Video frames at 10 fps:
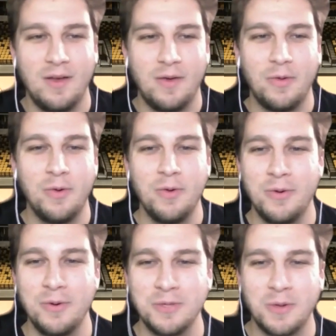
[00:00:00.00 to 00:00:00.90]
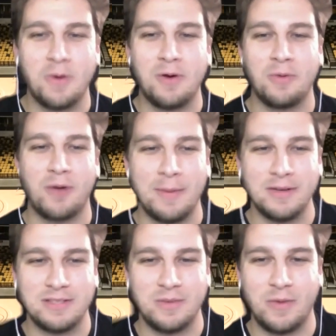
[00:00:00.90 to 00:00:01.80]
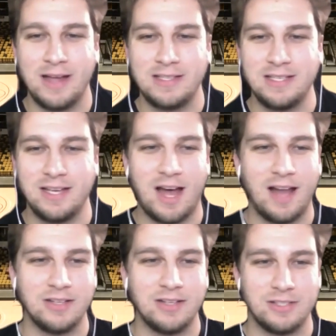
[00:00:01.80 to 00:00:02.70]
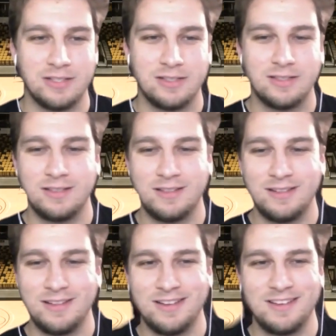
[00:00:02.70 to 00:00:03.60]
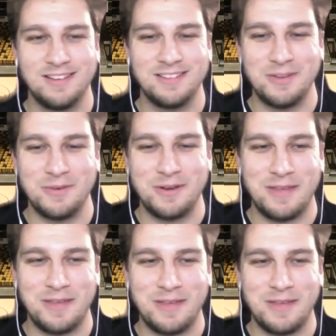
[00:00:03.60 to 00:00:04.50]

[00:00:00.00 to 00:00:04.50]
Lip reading: Who's Oral Roberts and why is he at college? Does anyone know that?